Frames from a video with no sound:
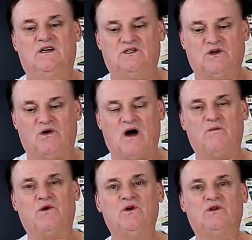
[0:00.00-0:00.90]
So
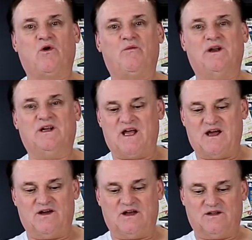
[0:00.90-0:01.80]
I'm going to open it
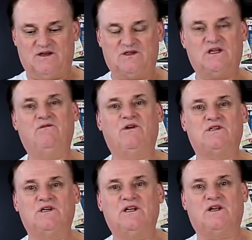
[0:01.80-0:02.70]
now and see
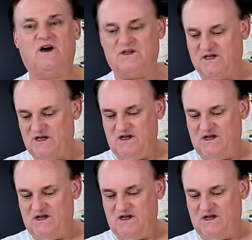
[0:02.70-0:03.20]
what's in it, guys.